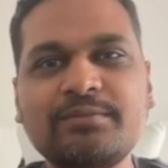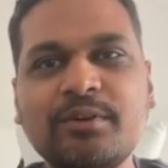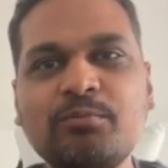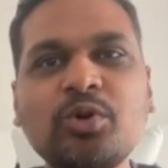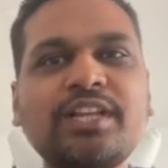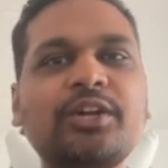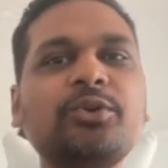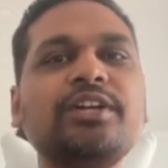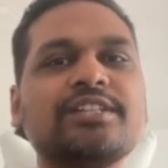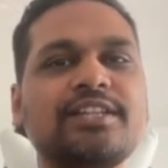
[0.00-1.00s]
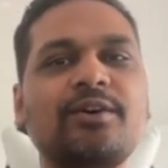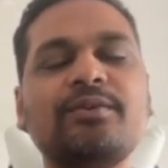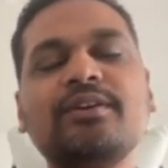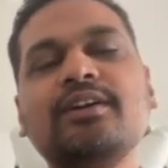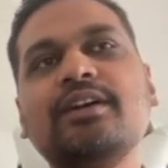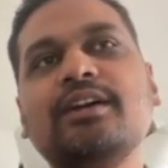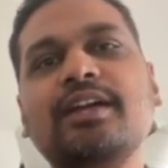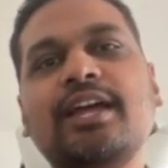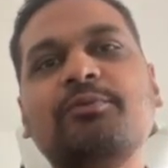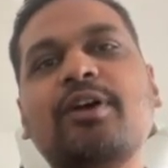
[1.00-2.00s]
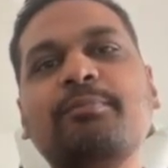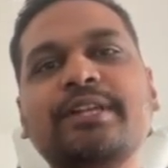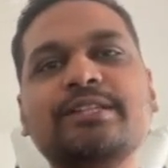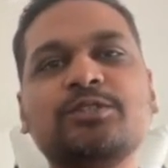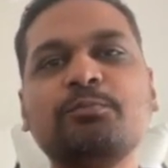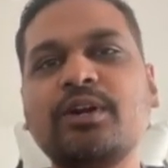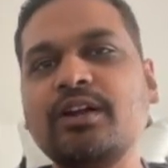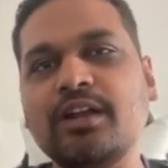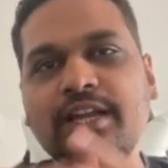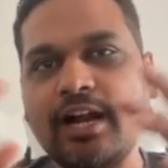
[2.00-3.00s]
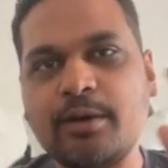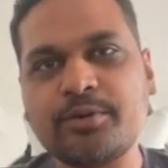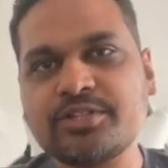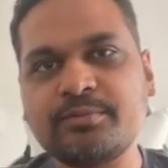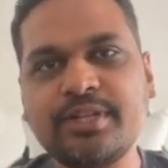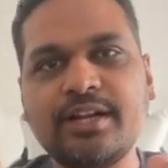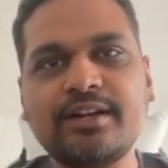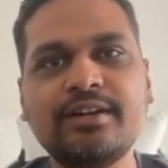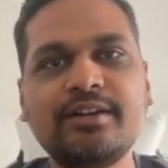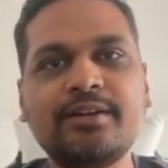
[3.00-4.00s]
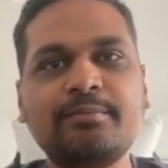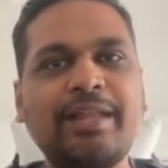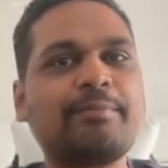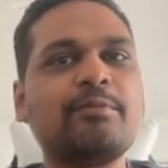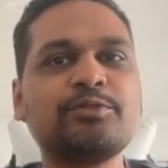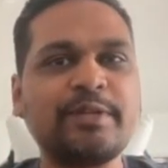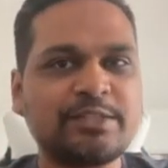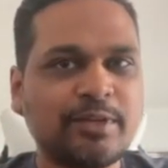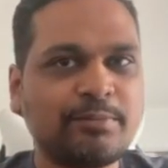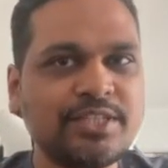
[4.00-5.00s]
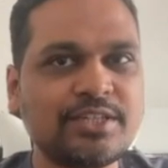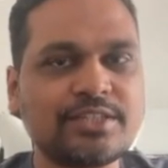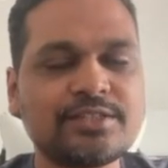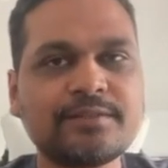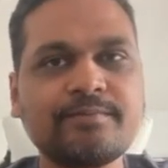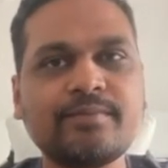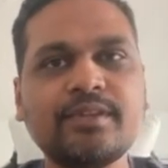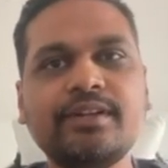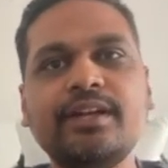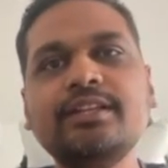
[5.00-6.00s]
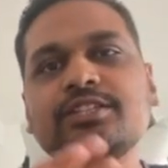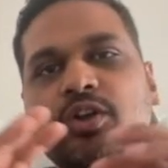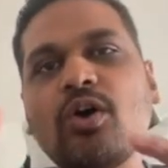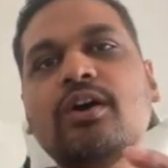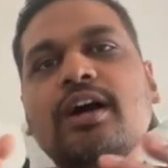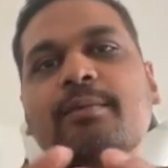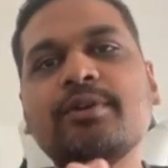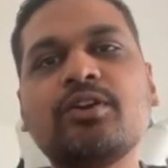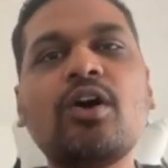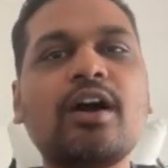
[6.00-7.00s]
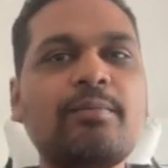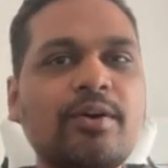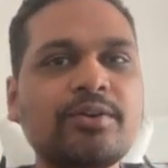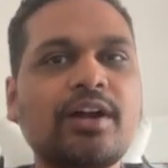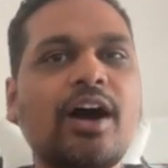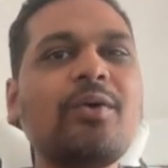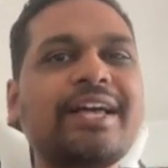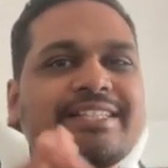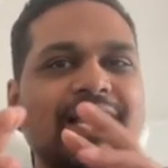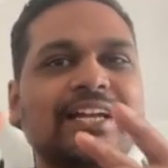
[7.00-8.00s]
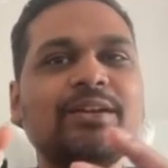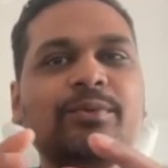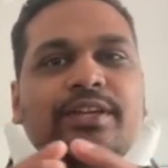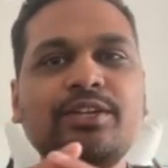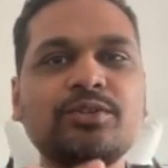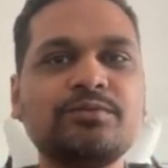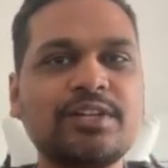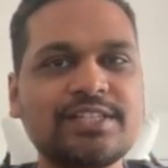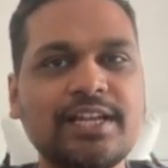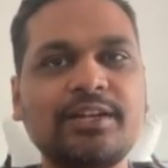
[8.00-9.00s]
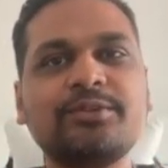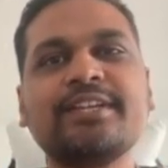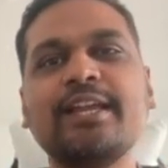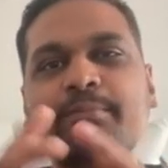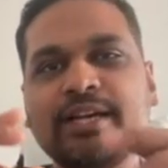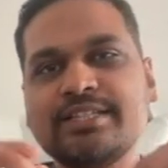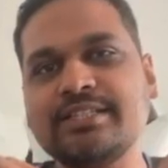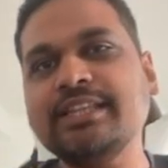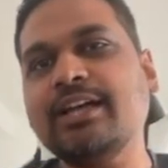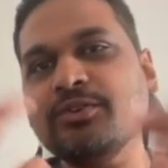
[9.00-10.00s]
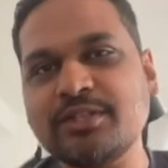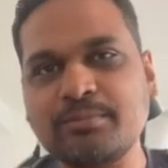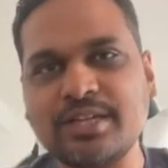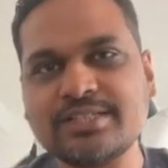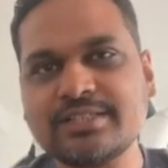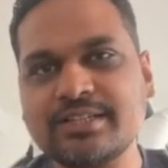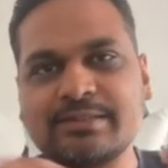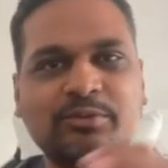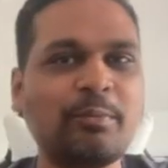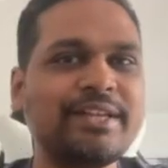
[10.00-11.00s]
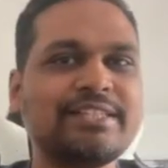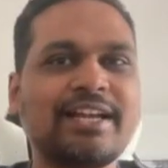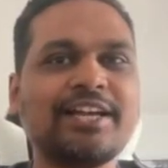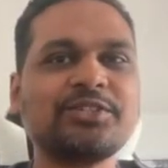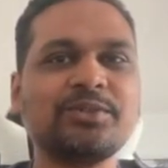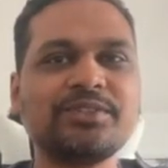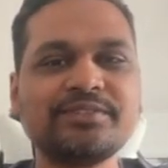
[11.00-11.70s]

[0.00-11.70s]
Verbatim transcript: for more than two years now, and we have been super early adopters of their platform-specific features. In this talk, I'm going to talk about how exactly we use Vercel to scale past 10,000 plus custom domains at Hashnode.